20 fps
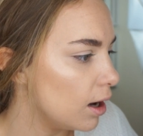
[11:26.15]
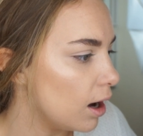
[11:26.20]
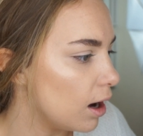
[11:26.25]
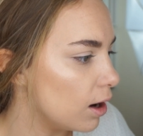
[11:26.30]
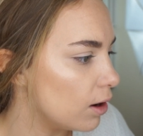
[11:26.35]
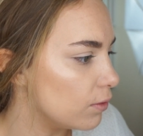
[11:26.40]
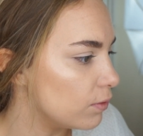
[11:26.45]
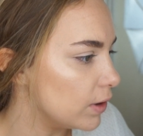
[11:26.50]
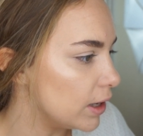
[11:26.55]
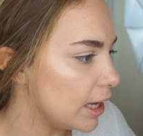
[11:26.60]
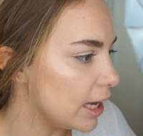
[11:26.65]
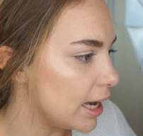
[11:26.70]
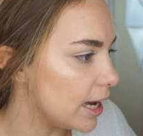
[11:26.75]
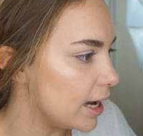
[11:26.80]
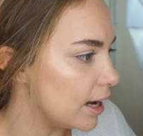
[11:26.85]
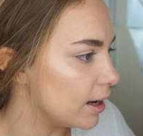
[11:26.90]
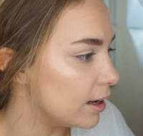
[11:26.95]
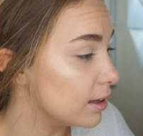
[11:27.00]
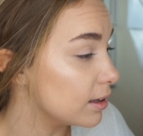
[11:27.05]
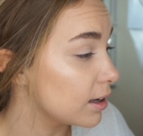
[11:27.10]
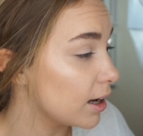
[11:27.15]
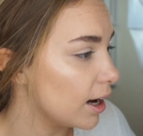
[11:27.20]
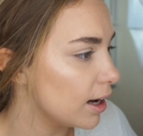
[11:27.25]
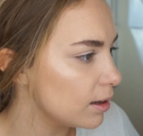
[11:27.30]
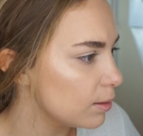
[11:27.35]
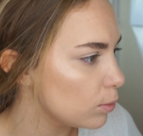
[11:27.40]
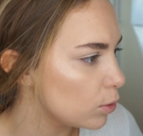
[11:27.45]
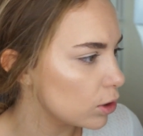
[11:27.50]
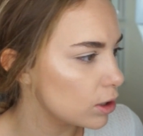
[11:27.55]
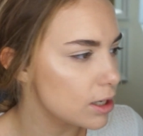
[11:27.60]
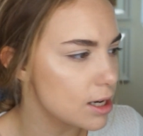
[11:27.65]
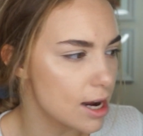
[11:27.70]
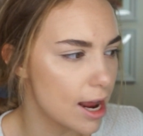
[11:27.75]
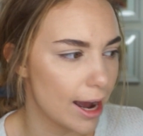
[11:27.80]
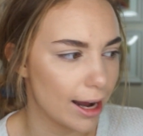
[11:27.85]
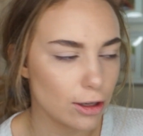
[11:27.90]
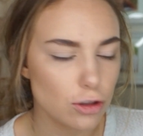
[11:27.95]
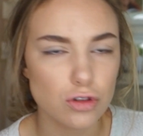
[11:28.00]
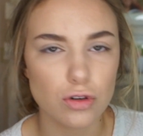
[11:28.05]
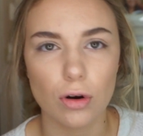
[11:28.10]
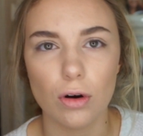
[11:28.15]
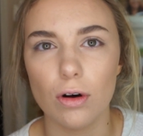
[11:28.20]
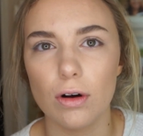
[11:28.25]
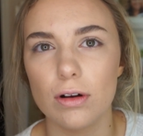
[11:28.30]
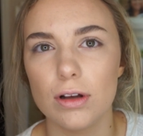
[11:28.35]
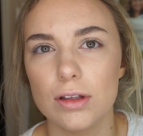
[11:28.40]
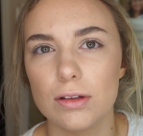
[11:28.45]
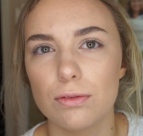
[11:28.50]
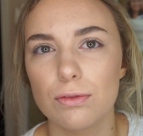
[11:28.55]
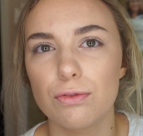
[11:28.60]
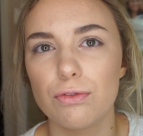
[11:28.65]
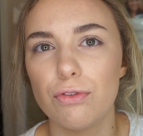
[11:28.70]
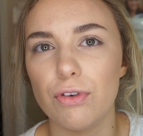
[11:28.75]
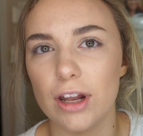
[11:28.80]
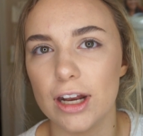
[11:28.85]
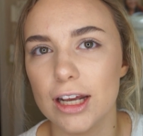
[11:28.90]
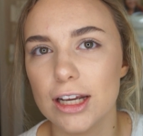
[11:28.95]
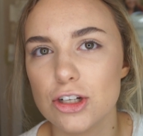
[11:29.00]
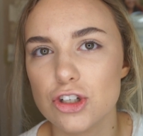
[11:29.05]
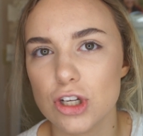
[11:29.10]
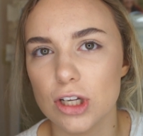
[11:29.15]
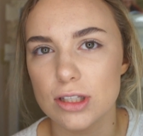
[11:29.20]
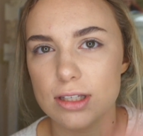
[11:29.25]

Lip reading: of a kind of more natural finish.